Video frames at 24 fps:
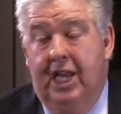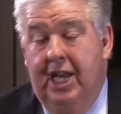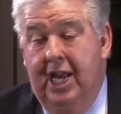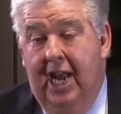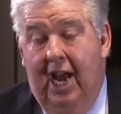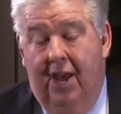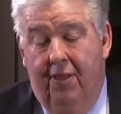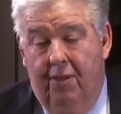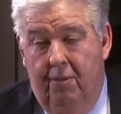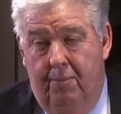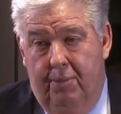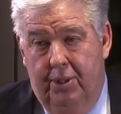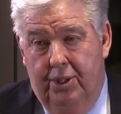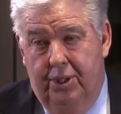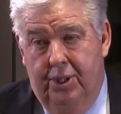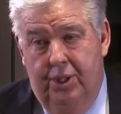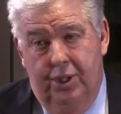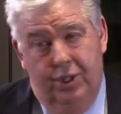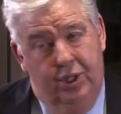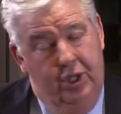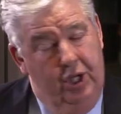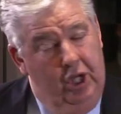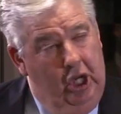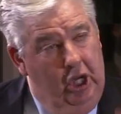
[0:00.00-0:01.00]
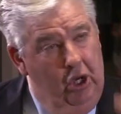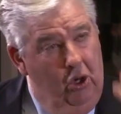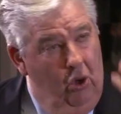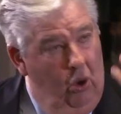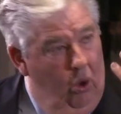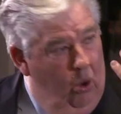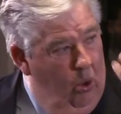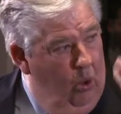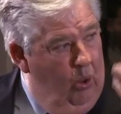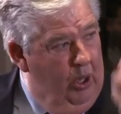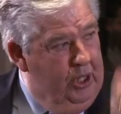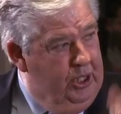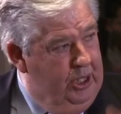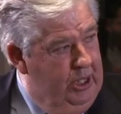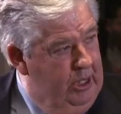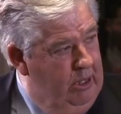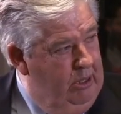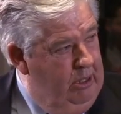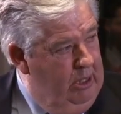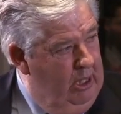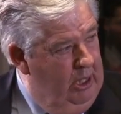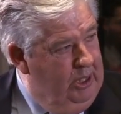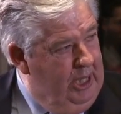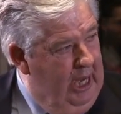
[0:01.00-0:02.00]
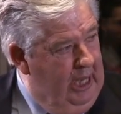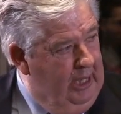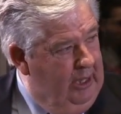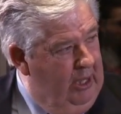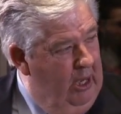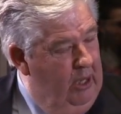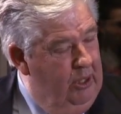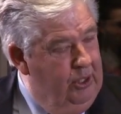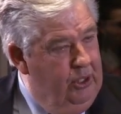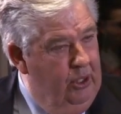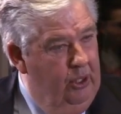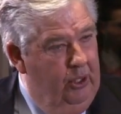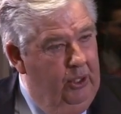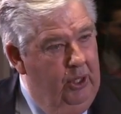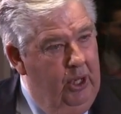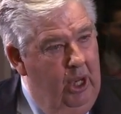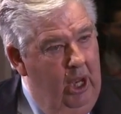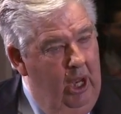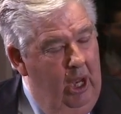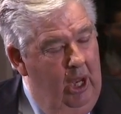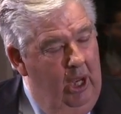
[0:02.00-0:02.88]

in other businesses, you can always take those on.